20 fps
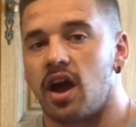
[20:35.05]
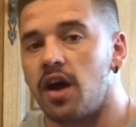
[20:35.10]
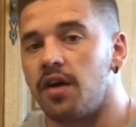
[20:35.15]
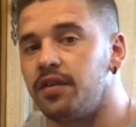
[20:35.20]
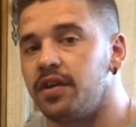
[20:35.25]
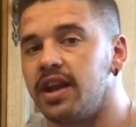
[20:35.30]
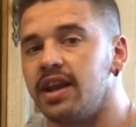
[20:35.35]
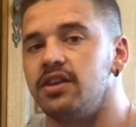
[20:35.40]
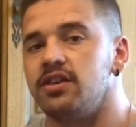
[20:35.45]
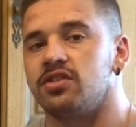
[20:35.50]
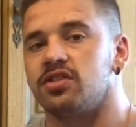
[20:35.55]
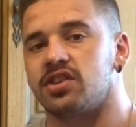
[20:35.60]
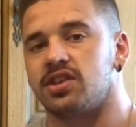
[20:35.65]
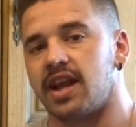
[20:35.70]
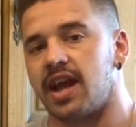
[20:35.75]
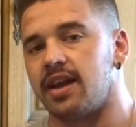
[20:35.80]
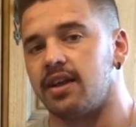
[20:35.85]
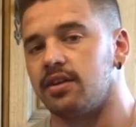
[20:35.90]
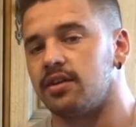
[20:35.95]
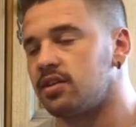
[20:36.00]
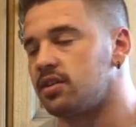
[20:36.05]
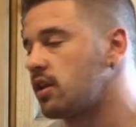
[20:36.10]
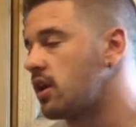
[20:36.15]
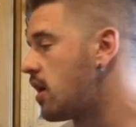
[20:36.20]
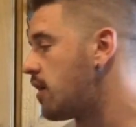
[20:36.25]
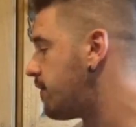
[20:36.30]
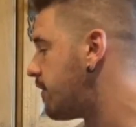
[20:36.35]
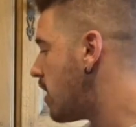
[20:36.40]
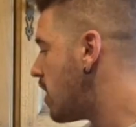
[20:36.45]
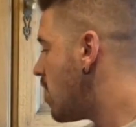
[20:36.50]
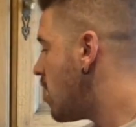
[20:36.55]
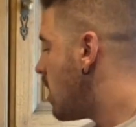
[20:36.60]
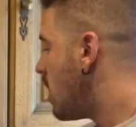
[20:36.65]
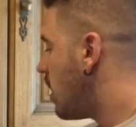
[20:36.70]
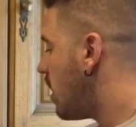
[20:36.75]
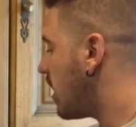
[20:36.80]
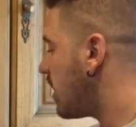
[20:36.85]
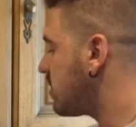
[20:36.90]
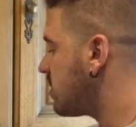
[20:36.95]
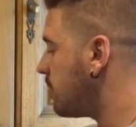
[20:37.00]
Other than your standard stuff,
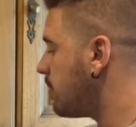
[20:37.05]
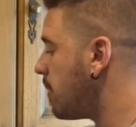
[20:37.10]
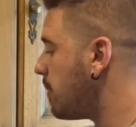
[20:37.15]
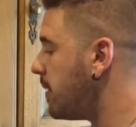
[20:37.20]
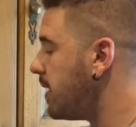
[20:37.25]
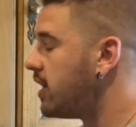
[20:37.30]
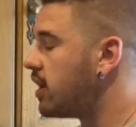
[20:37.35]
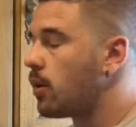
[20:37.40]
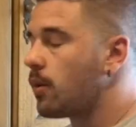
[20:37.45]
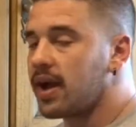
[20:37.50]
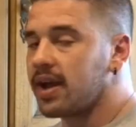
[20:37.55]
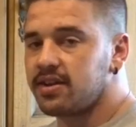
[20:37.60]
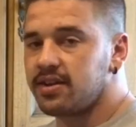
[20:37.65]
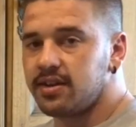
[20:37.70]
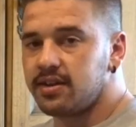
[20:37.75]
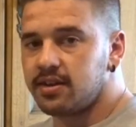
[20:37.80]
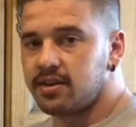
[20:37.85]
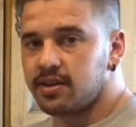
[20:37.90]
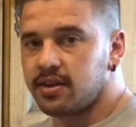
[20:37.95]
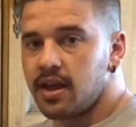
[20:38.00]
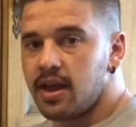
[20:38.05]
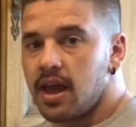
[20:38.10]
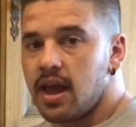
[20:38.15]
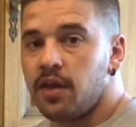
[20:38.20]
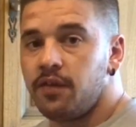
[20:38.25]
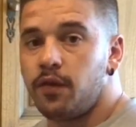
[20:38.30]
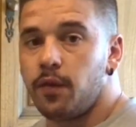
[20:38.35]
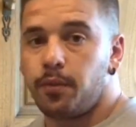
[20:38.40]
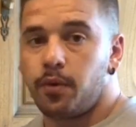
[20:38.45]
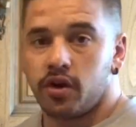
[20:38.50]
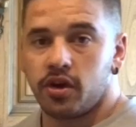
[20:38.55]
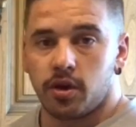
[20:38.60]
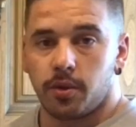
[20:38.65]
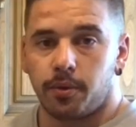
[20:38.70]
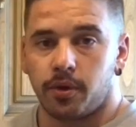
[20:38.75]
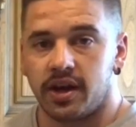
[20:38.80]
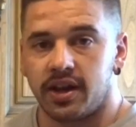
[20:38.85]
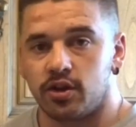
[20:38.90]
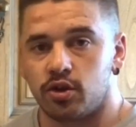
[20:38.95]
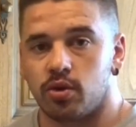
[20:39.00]
like some amino acids, if you're putting your
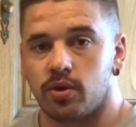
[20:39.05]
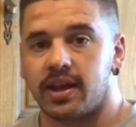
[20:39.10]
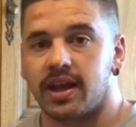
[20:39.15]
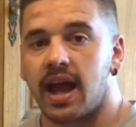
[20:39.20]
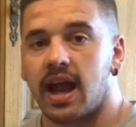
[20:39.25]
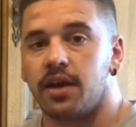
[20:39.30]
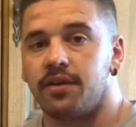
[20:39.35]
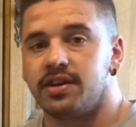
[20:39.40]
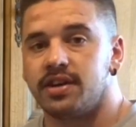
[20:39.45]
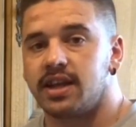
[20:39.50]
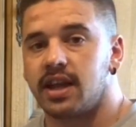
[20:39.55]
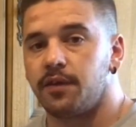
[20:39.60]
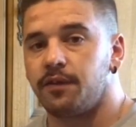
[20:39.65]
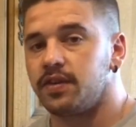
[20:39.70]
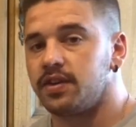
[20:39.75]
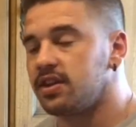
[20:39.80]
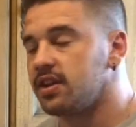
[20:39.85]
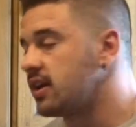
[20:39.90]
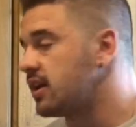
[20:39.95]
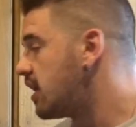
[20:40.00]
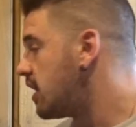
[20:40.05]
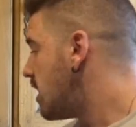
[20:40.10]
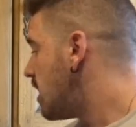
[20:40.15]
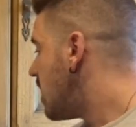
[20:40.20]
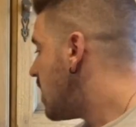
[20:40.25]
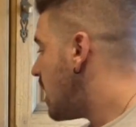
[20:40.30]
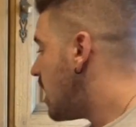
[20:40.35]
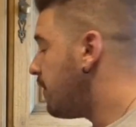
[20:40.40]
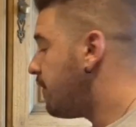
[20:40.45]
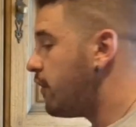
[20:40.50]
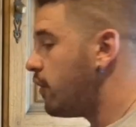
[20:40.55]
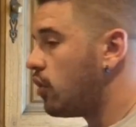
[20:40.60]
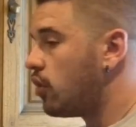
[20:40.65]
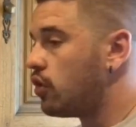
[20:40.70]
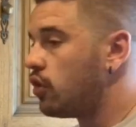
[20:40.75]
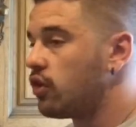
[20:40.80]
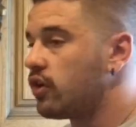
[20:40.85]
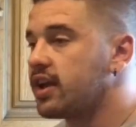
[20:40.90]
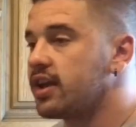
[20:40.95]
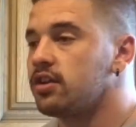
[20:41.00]
body into a calorie deficit, if
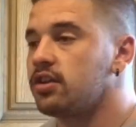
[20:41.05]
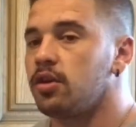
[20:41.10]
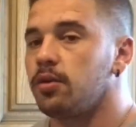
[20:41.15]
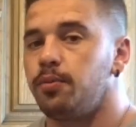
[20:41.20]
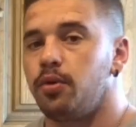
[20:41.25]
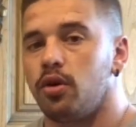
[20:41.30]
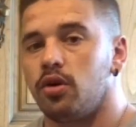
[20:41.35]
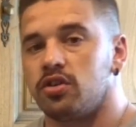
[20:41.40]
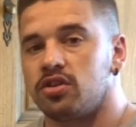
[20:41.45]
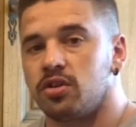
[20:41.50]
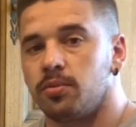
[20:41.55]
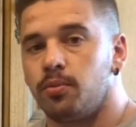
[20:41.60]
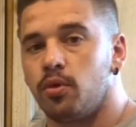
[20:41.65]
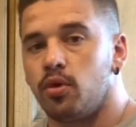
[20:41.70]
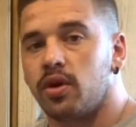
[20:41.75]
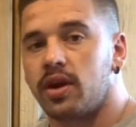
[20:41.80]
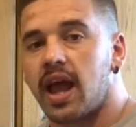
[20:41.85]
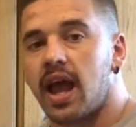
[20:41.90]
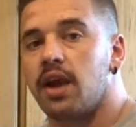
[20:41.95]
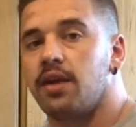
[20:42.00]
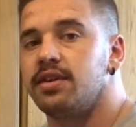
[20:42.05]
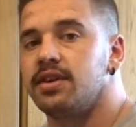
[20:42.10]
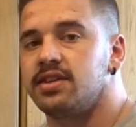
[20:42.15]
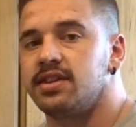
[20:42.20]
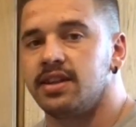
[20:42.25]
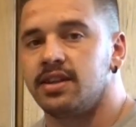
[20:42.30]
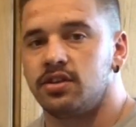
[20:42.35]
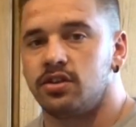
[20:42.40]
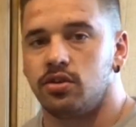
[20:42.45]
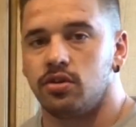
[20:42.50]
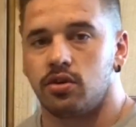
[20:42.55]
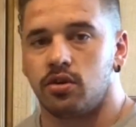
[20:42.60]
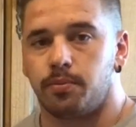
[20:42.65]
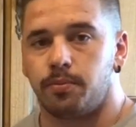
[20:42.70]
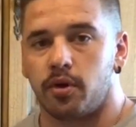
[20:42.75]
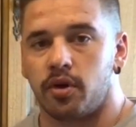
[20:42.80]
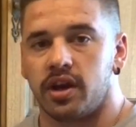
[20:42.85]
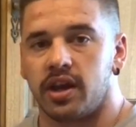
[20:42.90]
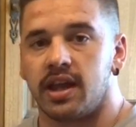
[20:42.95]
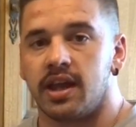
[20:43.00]
you're looking to put some more calories into your
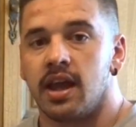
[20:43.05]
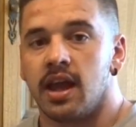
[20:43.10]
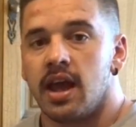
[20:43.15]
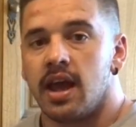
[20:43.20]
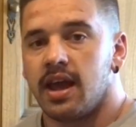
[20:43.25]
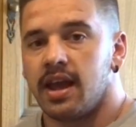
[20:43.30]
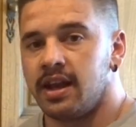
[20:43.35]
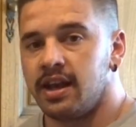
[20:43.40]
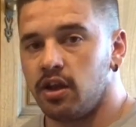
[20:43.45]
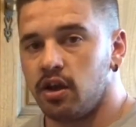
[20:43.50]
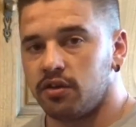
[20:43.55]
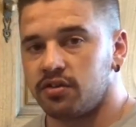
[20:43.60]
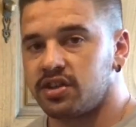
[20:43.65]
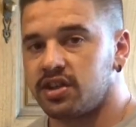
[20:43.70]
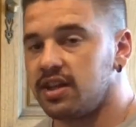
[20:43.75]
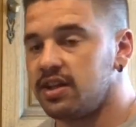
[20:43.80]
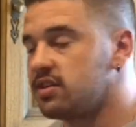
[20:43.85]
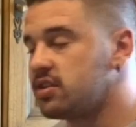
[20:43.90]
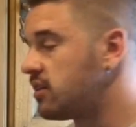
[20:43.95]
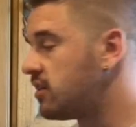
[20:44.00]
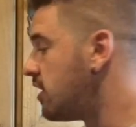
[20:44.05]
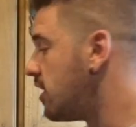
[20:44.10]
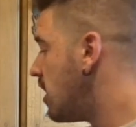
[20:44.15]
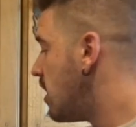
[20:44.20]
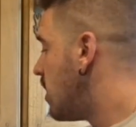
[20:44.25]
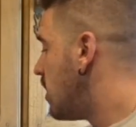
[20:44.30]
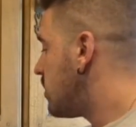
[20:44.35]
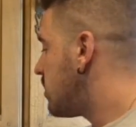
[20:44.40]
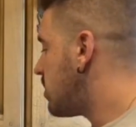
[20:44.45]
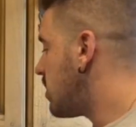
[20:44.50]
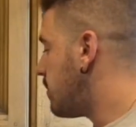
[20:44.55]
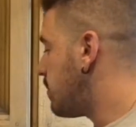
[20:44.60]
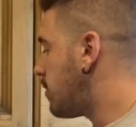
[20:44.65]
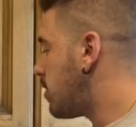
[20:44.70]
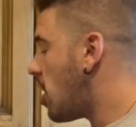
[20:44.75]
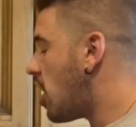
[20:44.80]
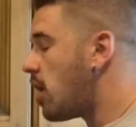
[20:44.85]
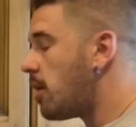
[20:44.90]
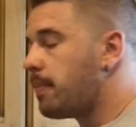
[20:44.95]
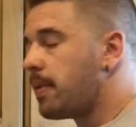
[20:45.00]
body in the off season, some
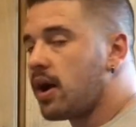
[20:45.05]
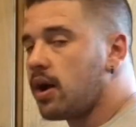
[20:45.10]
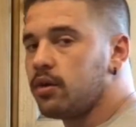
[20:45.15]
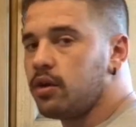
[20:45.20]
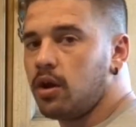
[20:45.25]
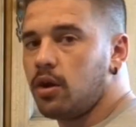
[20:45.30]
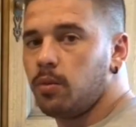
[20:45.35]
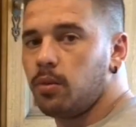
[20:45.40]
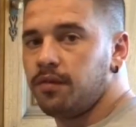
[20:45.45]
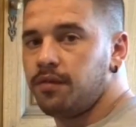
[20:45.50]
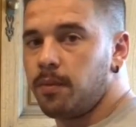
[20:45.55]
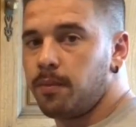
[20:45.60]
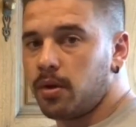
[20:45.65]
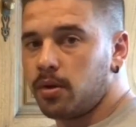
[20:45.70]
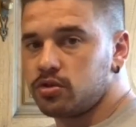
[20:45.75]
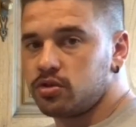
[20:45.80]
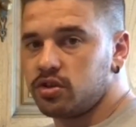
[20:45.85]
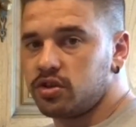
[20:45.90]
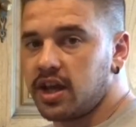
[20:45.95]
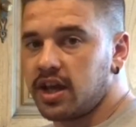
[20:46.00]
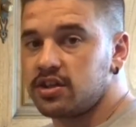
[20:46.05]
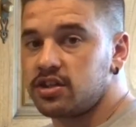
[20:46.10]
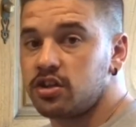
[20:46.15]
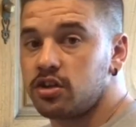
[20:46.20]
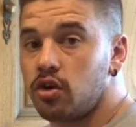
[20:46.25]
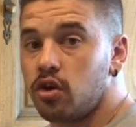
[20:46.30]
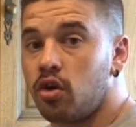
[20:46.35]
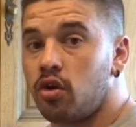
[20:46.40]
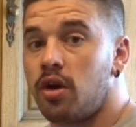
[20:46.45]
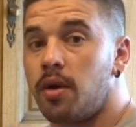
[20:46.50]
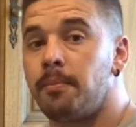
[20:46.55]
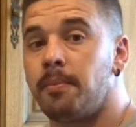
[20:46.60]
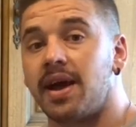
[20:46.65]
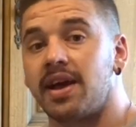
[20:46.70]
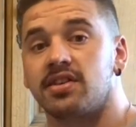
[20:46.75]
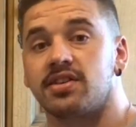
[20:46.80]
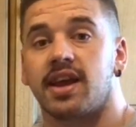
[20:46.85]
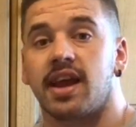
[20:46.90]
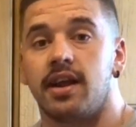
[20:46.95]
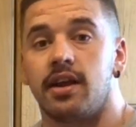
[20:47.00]
carb powder with a maltodextrin or a
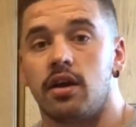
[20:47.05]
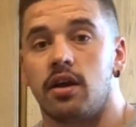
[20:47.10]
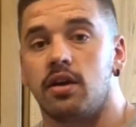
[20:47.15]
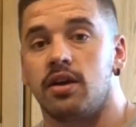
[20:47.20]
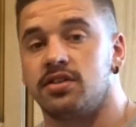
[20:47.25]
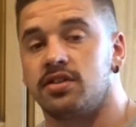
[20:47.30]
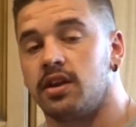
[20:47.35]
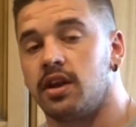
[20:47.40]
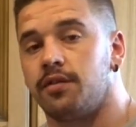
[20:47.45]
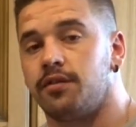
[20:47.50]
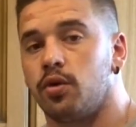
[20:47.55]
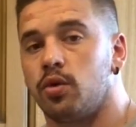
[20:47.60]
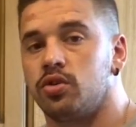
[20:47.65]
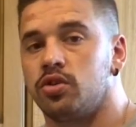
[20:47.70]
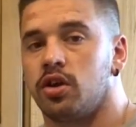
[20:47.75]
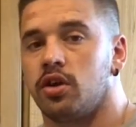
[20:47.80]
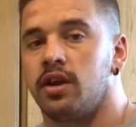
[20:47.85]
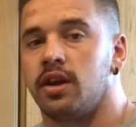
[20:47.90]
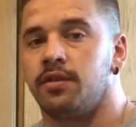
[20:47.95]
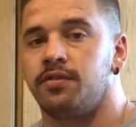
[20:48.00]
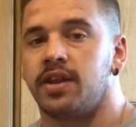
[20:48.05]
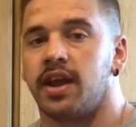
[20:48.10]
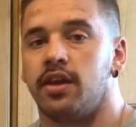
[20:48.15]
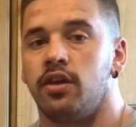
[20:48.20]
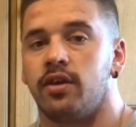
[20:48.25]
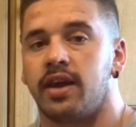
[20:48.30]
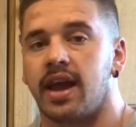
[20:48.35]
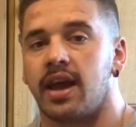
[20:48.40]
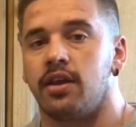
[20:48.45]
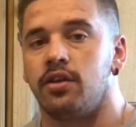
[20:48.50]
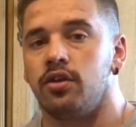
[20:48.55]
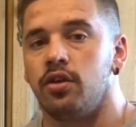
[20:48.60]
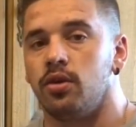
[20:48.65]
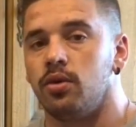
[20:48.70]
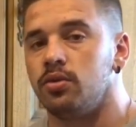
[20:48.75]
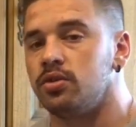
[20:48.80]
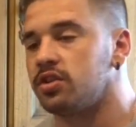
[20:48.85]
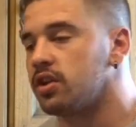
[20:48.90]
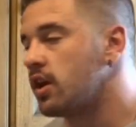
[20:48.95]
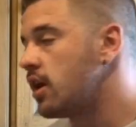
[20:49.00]
mass gainer is another alternative that you can
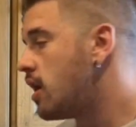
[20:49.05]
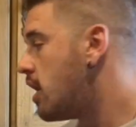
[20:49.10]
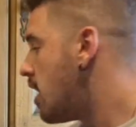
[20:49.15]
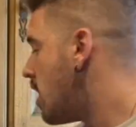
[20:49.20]
use.